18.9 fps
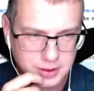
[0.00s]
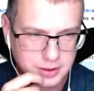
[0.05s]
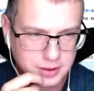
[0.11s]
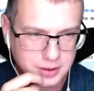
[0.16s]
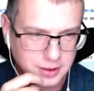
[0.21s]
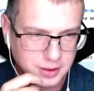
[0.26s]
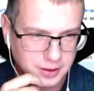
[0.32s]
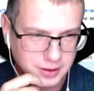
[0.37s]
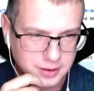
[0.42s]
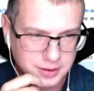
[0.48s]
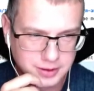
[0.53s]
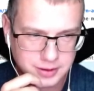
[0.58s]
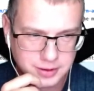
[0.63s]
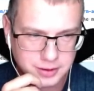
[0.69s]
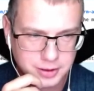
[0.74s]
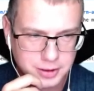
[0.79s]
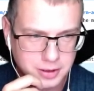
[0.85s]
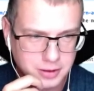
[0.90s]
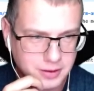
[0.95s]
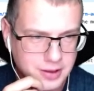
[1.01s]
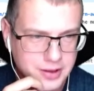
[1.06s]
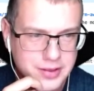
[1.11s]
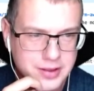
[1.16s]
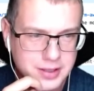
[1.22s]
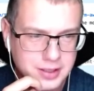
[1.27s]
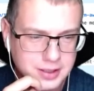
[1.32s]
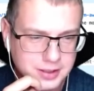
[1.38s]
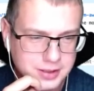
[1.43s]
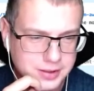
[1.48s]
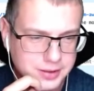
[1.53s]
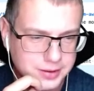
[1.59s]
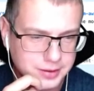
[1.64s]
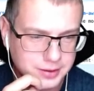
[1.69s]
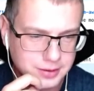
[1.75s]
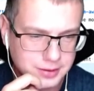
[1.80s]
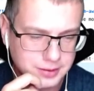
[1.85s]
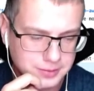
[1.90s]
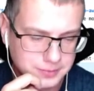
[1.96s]
No, I think it
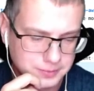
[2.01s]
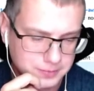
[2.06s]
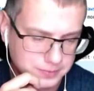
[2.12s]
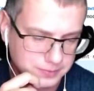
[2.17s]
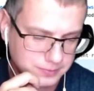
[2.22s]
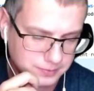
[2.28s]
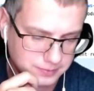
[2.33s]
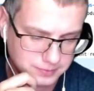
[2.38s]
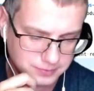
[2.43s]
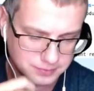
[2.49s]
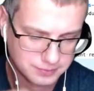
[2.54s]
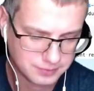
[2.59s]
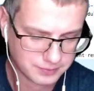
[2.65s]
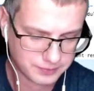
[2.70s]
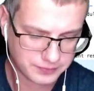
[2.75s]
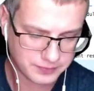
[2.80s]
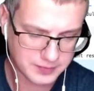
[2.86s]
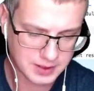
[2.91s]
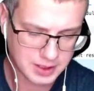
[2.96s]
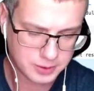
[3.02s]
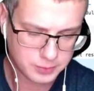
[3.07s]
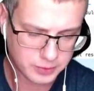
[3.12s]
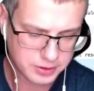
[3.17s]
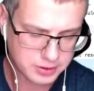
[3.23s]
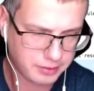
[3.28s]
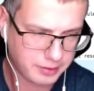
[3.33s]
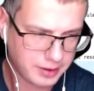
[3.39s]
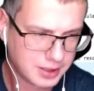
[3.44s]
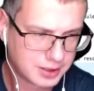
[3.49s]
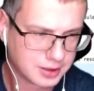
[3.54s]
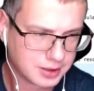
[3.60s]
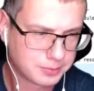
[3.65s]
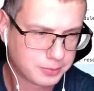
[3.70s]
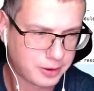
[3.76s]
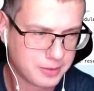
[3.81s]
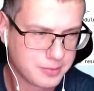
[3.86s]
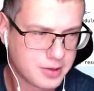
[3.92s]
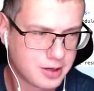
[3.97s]
was created
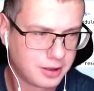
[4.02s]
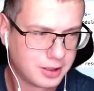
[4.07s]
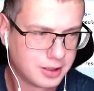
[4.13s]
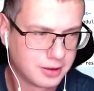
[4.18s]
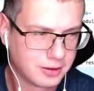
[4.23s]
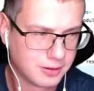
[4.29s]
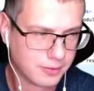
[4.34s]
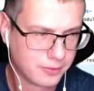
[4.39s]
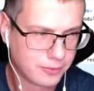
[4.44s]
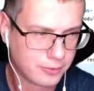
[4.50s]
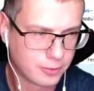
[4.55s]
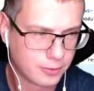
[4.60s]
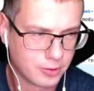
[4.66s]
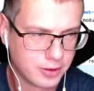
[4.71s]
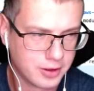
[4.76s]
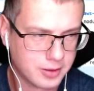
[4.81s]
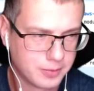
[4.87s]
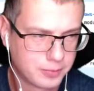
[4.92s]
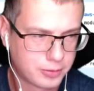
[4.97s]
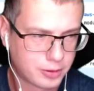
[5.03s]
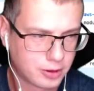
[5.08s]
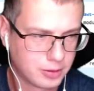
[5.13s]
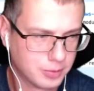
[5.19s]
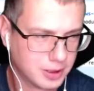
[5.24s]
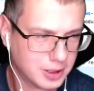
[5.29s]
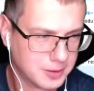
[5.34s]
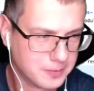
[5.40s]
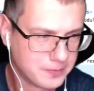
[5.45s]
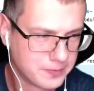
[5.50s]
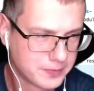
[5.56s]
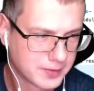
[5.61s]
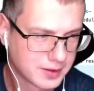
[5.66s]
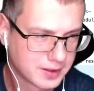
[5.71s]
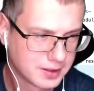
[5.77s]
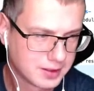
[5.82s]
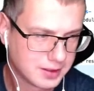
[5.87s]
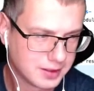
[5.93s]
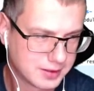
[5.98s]
primarily for the problem.
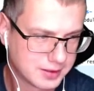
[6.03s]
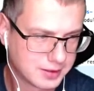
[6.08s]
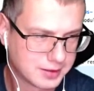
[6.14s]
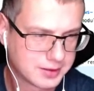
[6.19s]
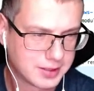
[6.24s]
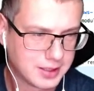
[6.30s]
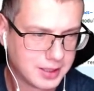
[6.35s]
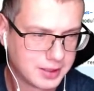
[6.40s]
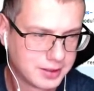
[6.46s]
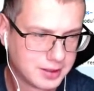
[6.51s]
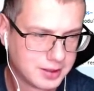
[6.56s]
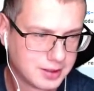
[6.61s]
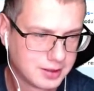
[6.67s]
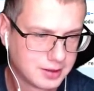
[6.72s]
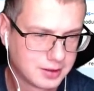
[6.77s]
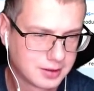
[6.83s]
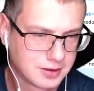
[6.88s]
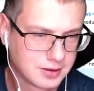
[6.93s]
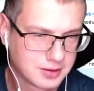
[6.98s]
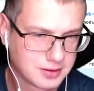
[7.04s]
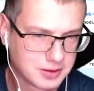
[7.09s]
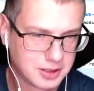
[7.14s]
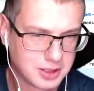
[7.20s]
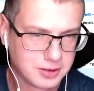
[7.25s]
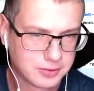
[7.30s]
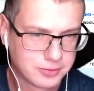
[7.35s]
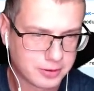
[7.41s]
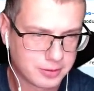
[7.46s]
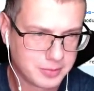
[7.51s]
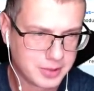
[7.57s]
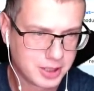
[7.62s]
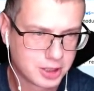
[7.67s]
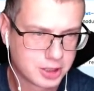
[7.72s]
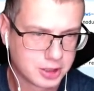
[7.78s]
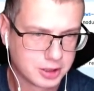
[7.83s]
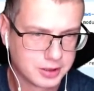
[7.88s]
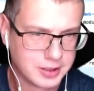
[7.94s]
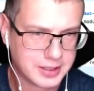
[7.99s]
As I said,
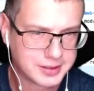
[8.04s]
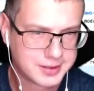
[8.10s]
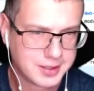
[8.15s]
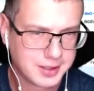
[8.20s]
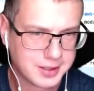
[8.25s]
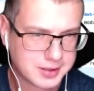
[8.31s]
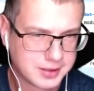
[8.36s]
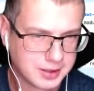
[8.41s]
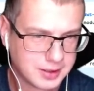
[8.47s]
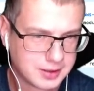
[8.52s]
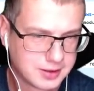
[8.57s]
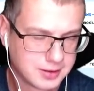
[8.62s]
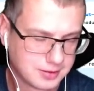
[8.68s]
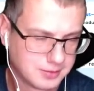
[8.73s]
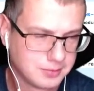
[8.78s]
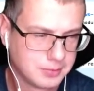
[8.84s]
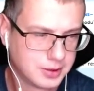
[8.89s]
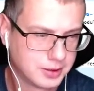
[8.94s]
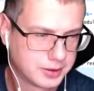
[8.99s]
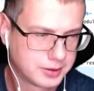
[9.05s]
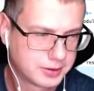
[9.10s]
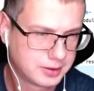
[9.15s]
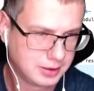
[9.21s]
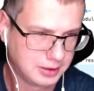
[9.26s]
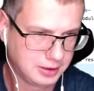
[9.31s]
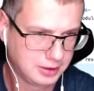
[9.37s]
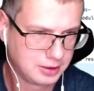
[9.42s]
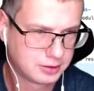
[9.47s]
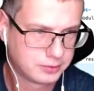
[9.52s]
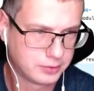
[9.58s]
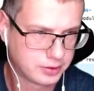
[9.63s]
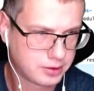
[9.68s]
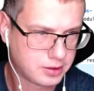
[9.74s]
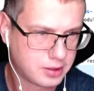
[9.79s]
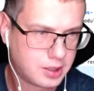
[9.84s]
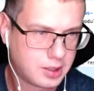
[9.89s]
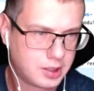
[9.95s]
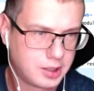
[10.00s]
CloudFormation existed, but it was
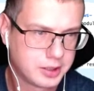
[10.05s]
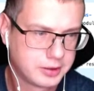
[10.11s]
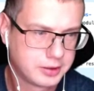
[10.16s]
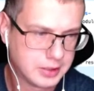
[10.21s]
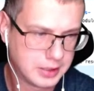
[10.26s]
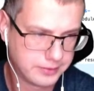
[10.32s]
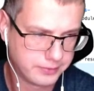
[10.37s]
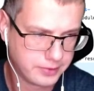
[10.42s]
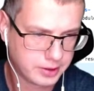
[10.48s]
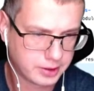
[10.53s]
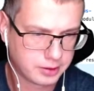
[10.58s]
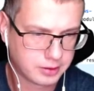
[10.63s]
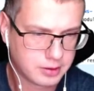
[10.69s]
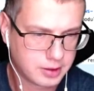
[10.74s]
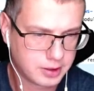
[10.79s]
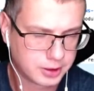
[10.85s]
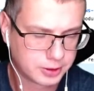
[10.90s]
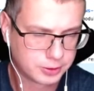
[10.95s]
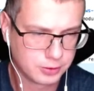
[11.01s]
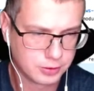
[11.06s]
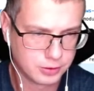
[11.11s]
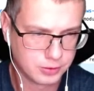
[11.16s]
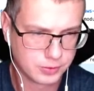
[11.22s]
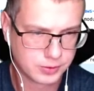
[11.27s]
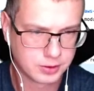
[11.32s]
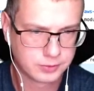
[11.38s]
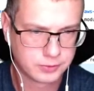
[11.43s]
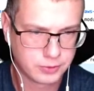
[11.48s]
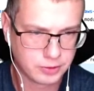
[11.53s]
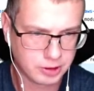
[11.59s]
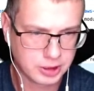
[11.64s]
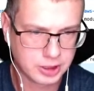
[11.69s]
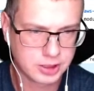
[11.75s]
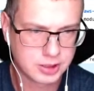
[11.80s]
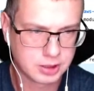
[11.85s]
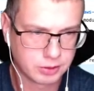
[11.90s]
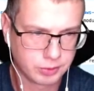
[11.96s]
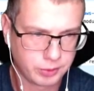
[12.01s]
hard and very hard to use it for
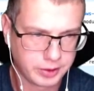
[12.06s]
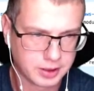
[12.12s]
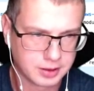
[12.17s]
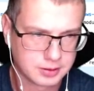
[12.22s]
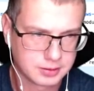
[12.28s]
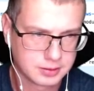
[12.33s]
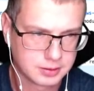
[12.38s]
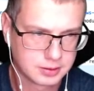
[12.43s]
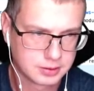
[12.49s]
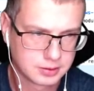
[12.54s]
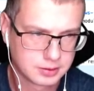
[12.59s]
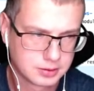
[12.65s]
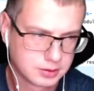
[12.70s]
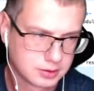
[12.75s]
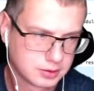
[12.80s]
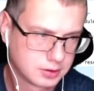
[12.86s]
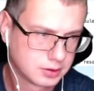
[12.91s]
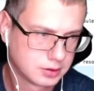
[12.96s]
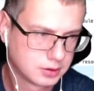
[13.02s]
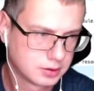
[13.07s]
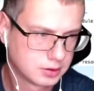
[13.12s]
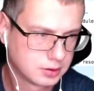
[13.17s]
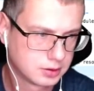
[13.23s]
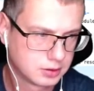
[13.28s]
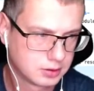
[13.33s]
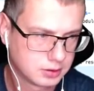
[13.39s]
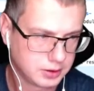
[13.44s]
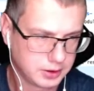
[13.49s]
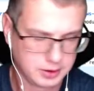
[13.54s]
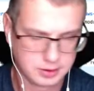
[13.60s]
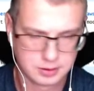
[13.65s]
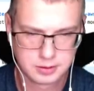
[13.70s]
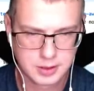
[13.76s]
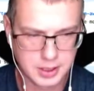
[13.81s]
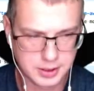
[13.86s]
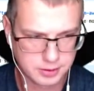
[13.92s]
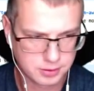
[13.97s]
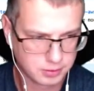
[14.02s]
anything real. Like,
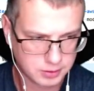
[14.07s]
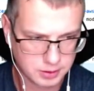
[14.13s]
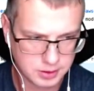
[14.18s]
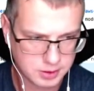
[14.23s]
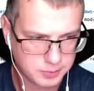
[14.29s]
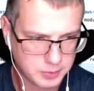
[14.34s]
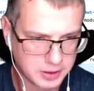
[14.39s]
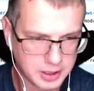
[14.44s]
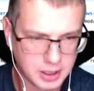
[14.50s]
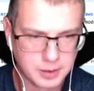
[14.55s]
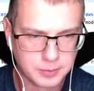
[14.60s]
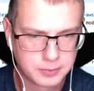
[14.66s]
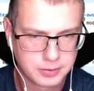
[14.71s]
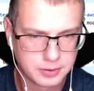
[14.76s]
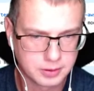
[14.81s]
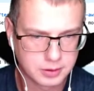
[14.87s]
yes, you can spin up